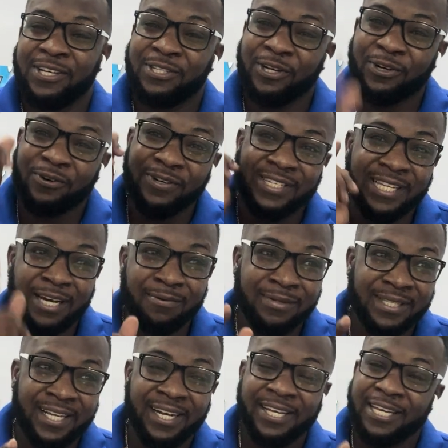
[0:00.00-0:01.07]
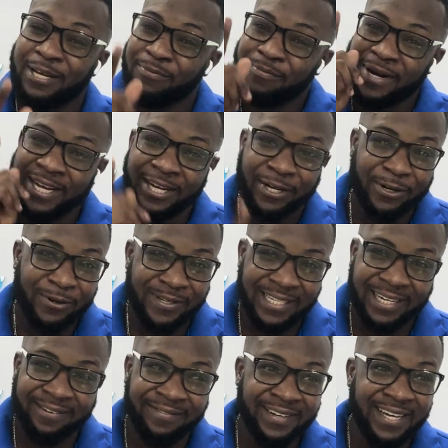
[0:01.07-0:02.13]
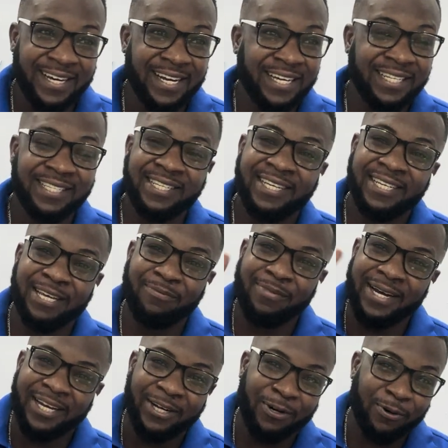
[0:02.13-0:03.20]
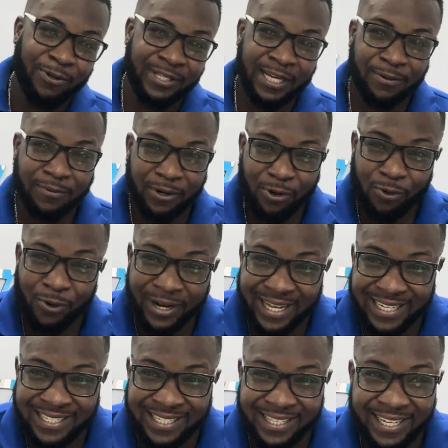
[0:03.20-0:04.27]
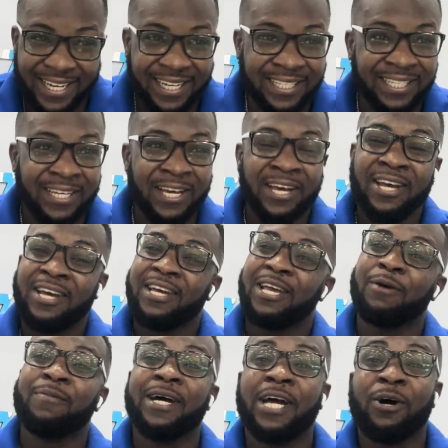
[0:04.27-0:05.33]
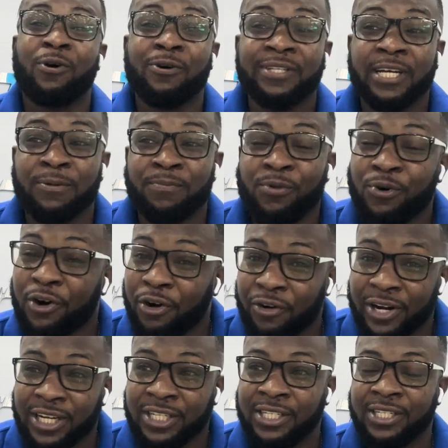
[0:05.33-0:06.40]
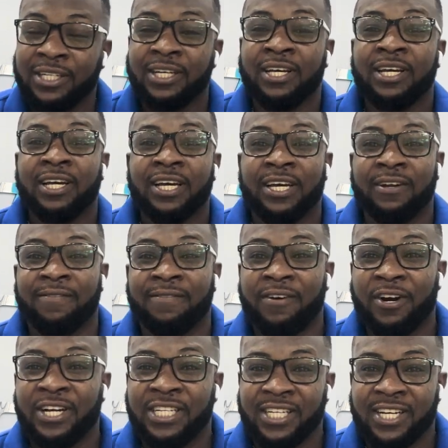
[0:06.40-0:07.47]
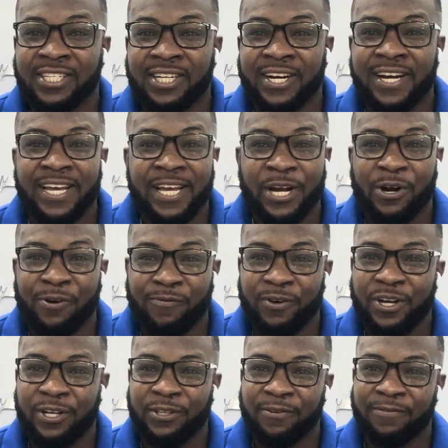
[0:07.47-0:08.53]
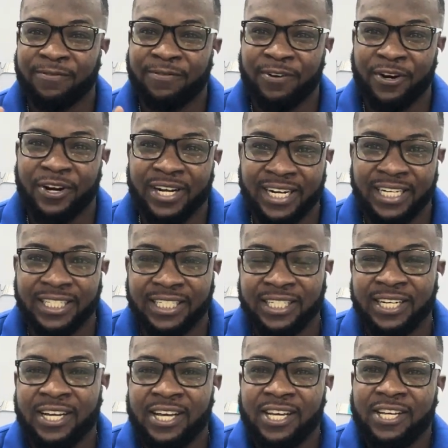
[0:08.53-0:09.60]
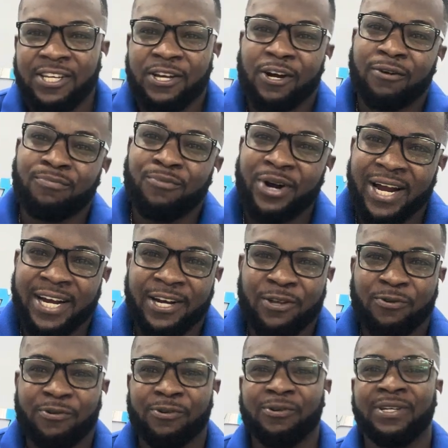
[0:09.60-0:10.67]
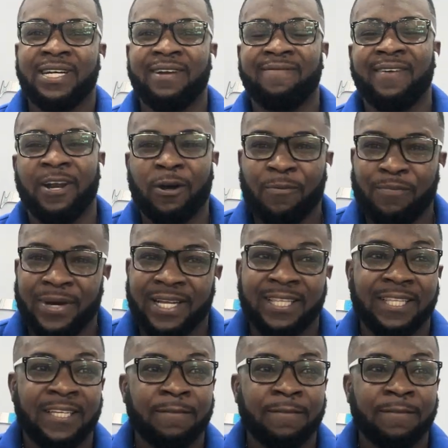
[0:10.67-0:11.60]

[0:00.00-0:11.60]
So ChriSamz telling you, buy a house at Phoenix, you buy a house at Oak Estate, you buy a house at Portridge, the furnitures are here for you to furnish your brand new development.